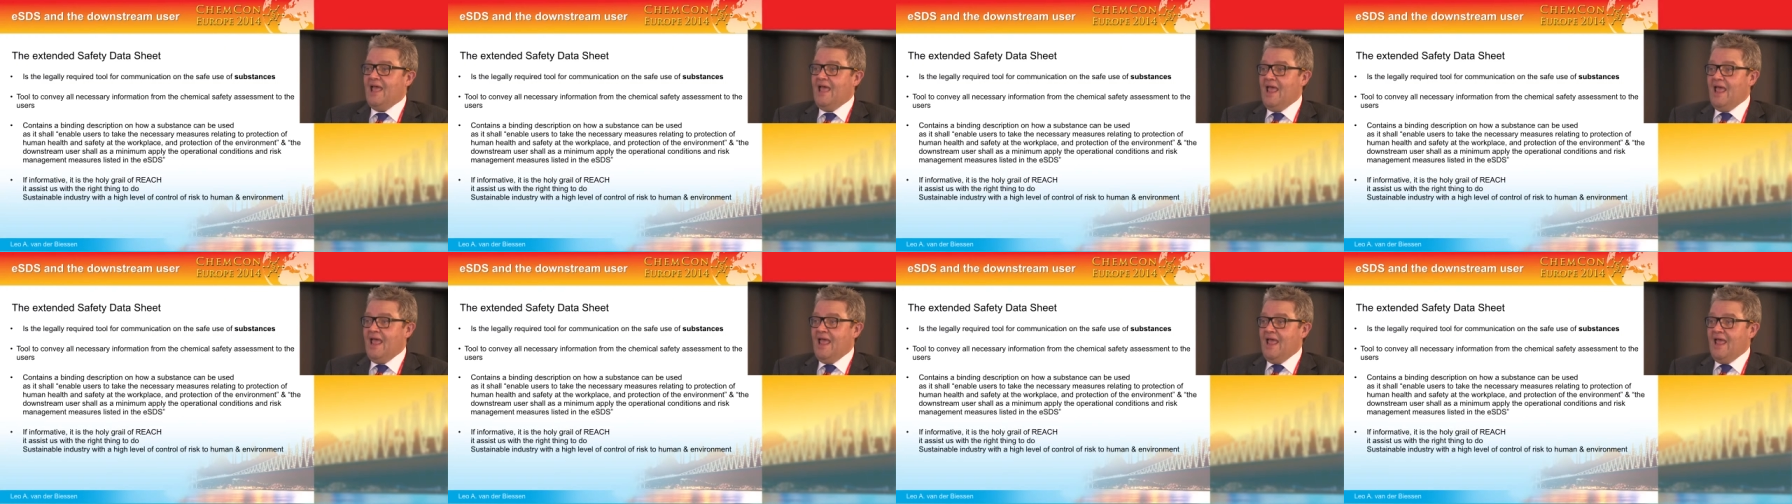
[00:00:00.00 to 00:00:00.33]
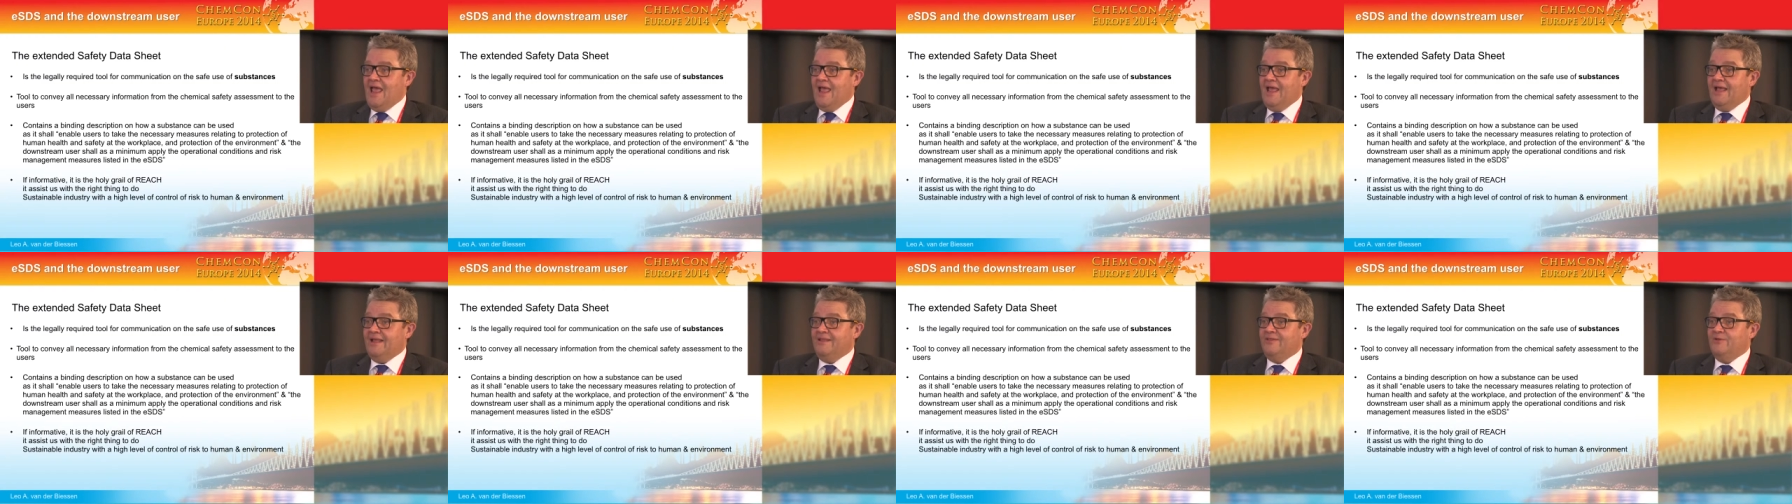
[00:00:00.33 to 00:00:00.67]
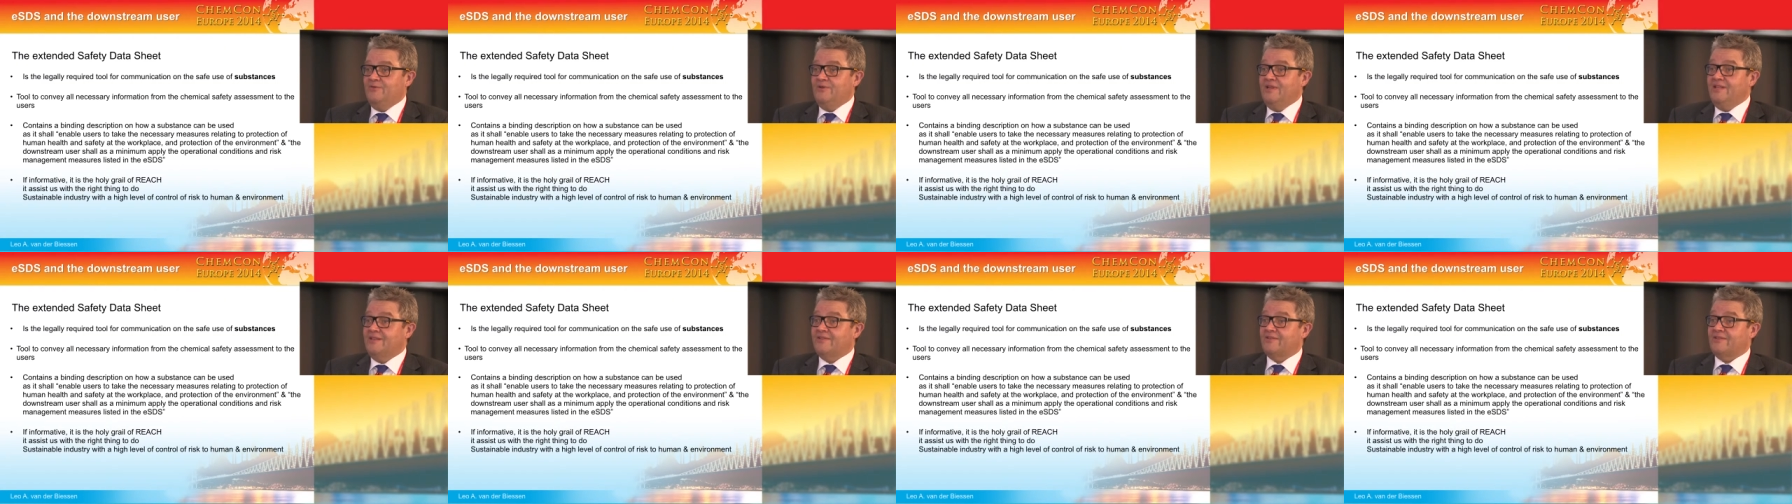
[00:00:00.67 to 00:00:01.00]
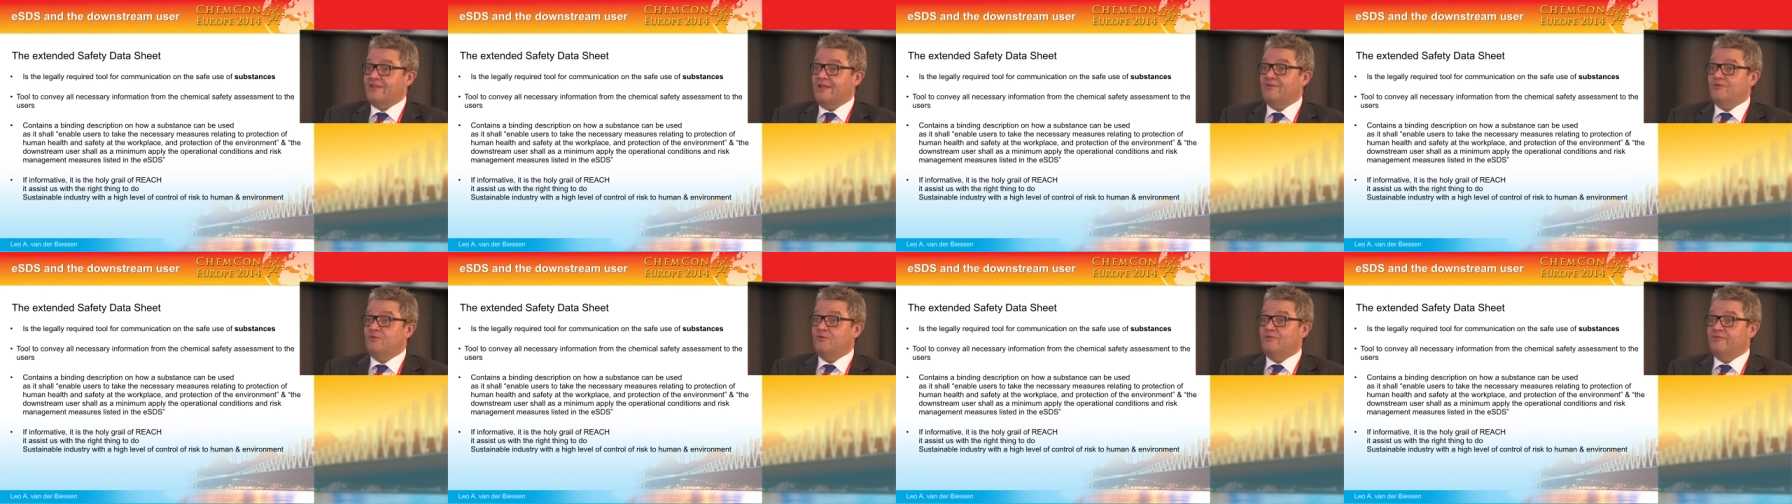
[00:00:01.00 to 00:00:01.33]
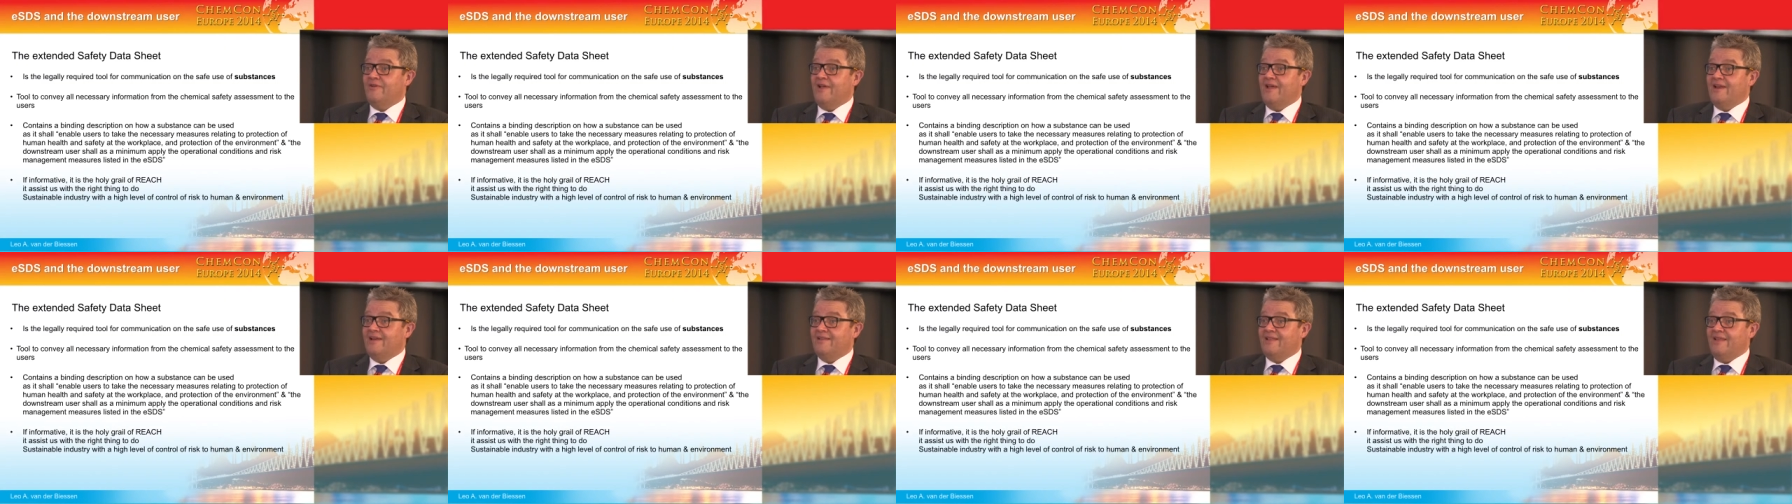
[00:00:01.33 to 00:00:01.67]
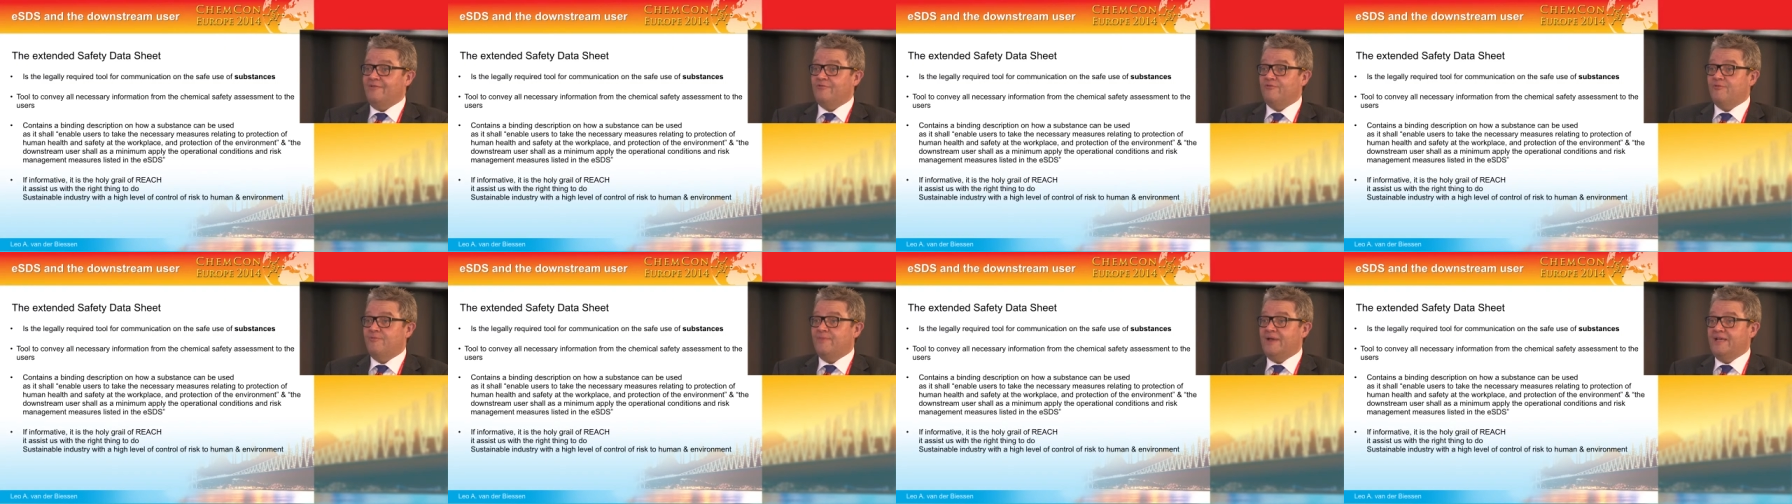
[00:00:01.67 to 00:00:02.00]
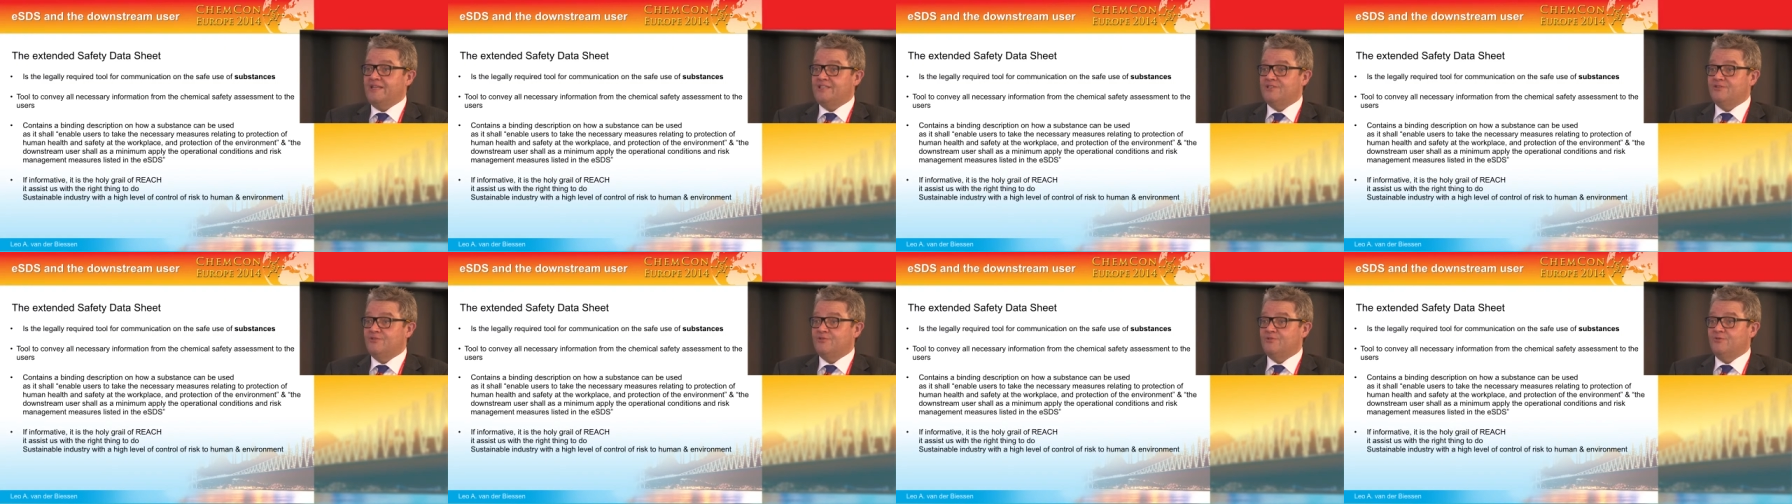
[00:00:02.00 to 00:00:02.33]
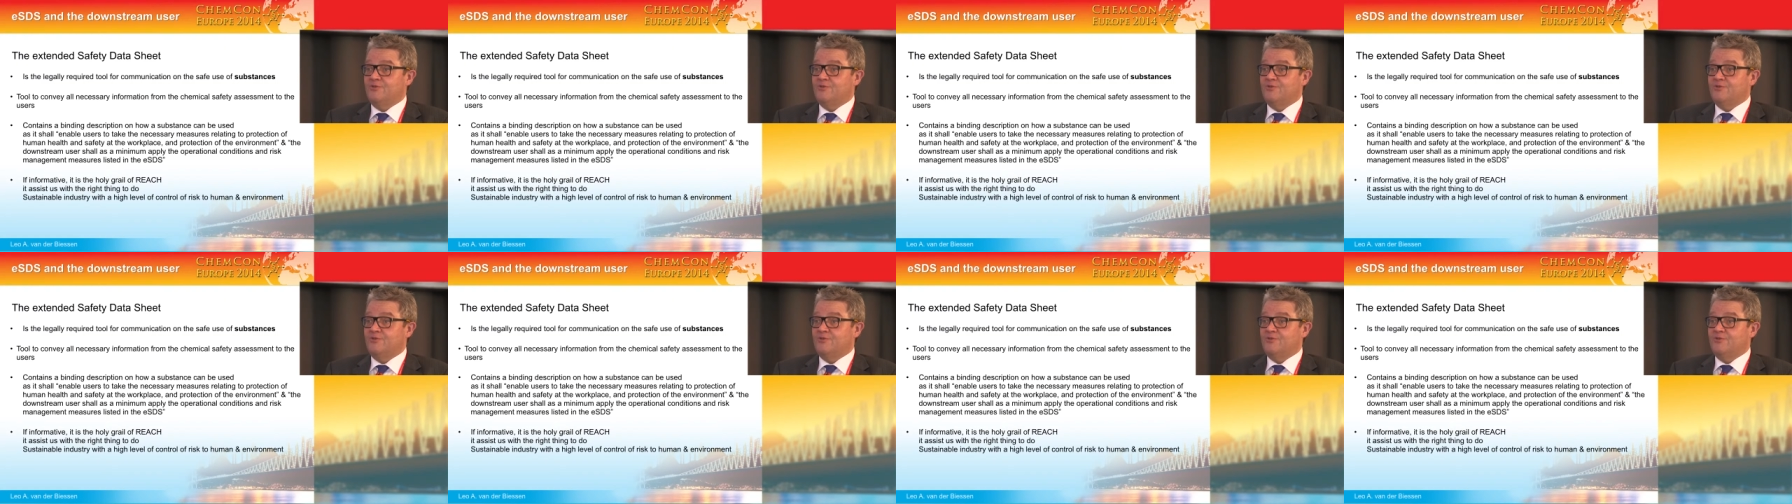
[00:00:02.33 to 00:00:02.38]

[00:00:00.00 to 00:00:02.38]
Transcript: and you need to convey that information